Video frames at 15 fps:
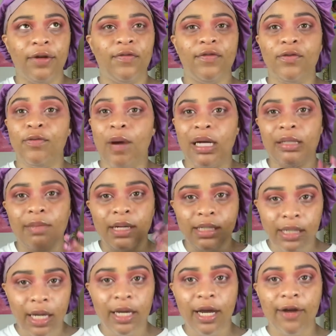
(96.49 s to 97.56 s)
if you watch my
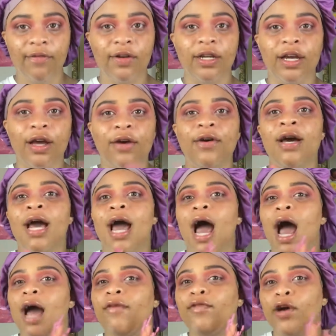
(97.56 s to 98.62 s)
skincare video,
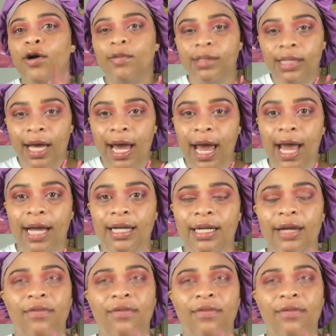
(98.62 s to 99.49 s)
I've always had acne.